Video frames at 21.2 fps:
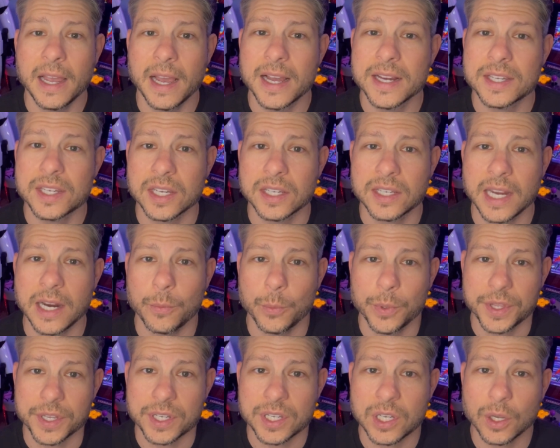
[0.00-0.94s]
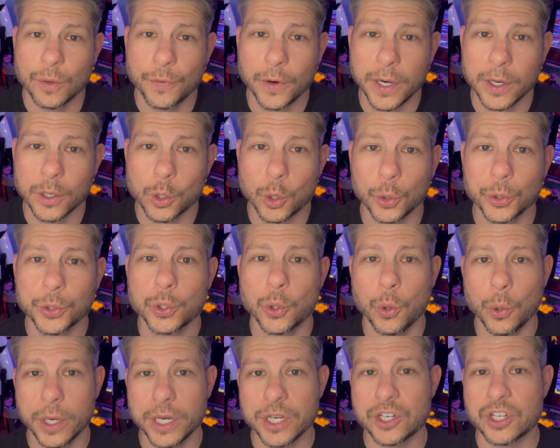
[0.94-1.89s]
I sit down with a silver and gold
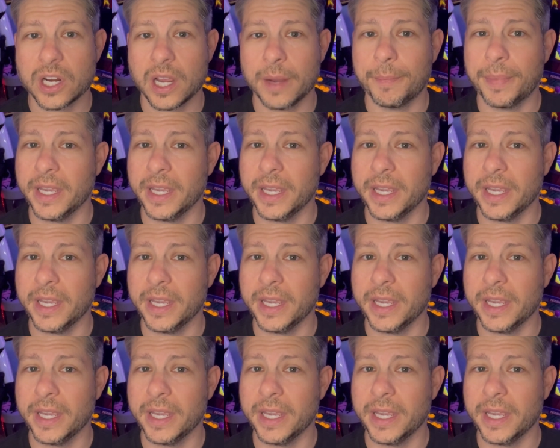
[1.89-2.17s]
coin shop